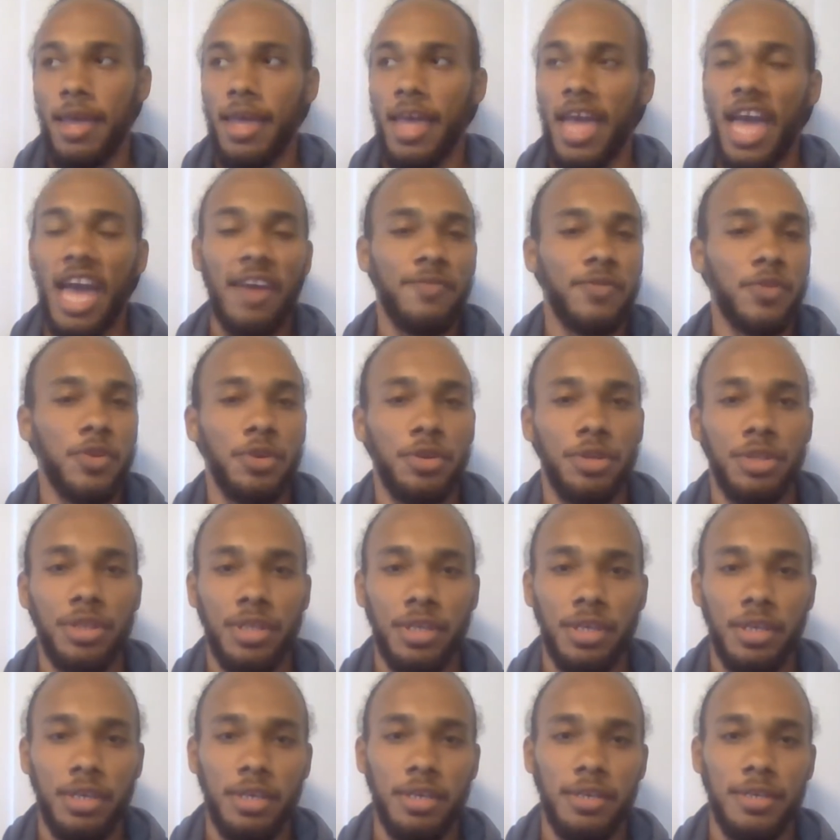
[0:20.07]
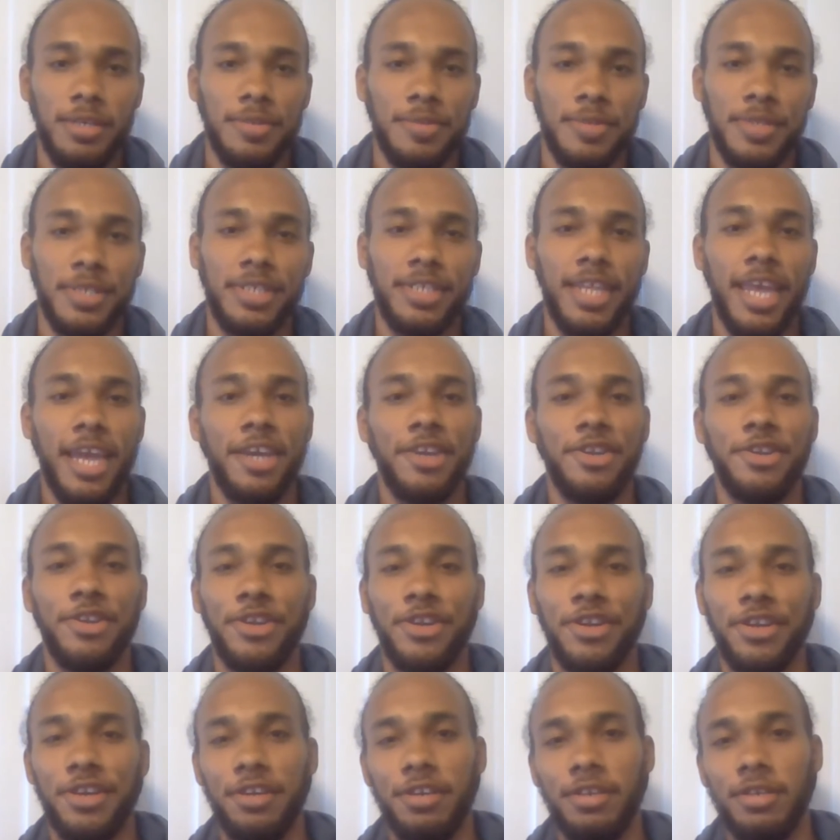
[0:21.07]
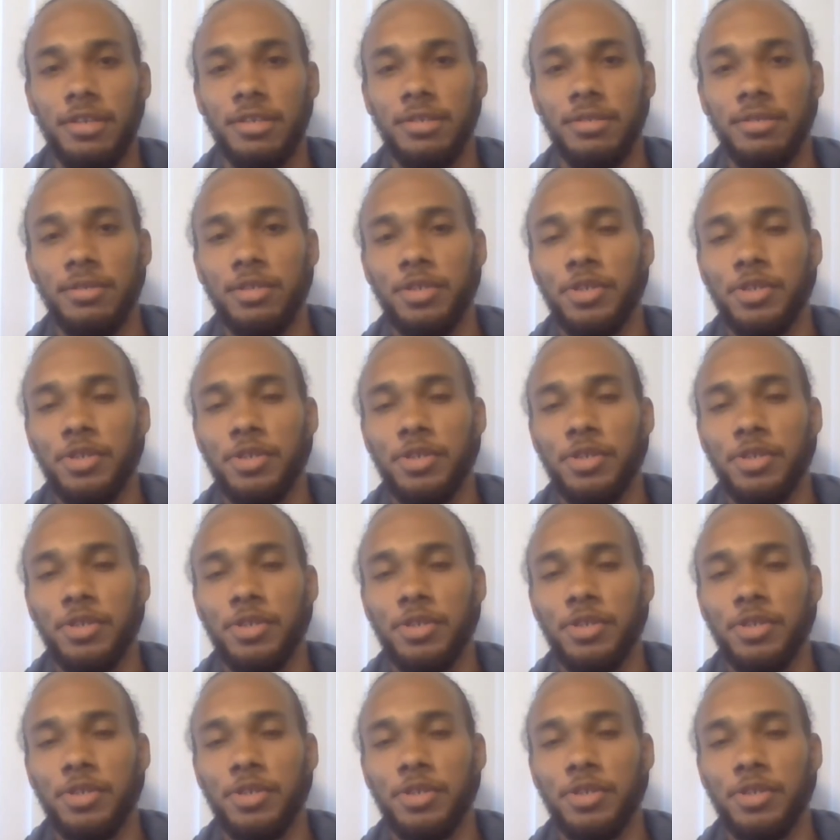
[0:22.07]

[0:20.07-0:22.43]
After the standard,